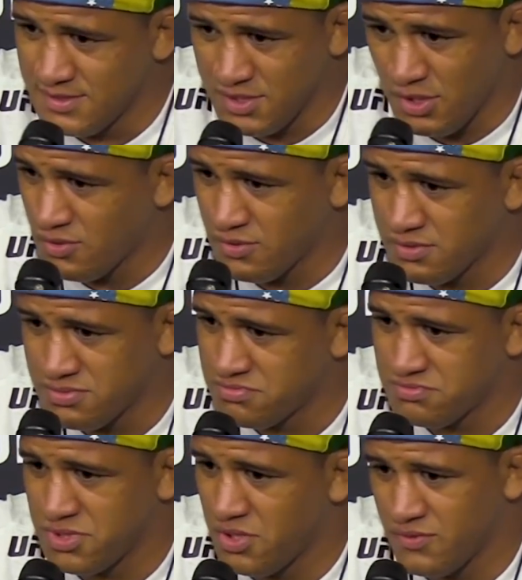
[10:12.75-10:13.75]
No,
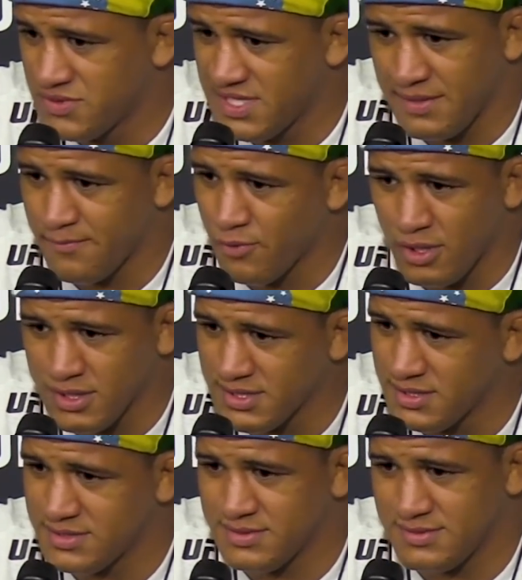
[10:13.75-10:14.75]
no, same
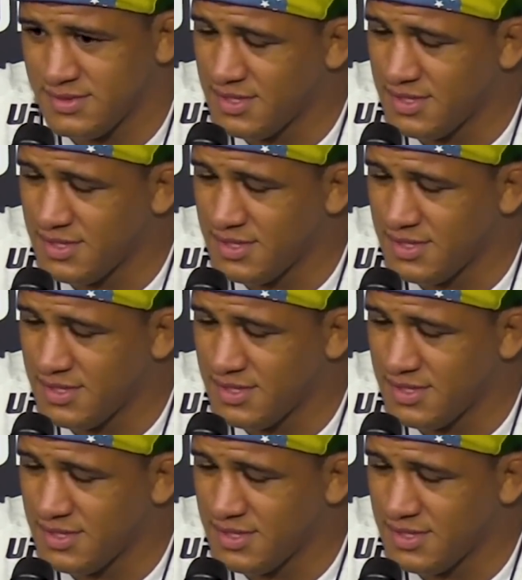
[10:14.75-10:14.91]
process,